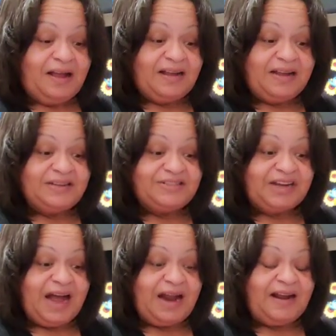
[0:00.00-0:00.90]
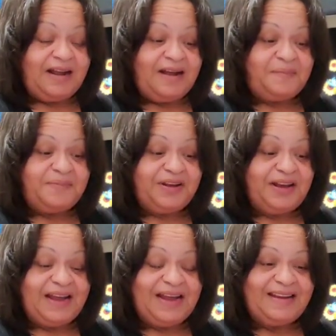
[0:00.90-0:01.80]
Because you're kind of up,
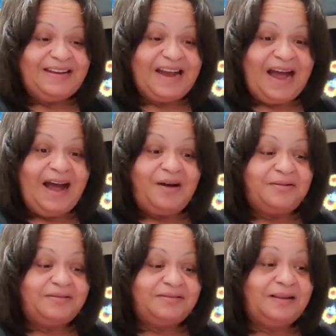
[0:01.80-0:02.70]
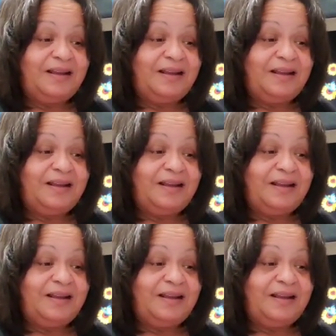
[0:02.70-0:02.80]
you're in, you're out.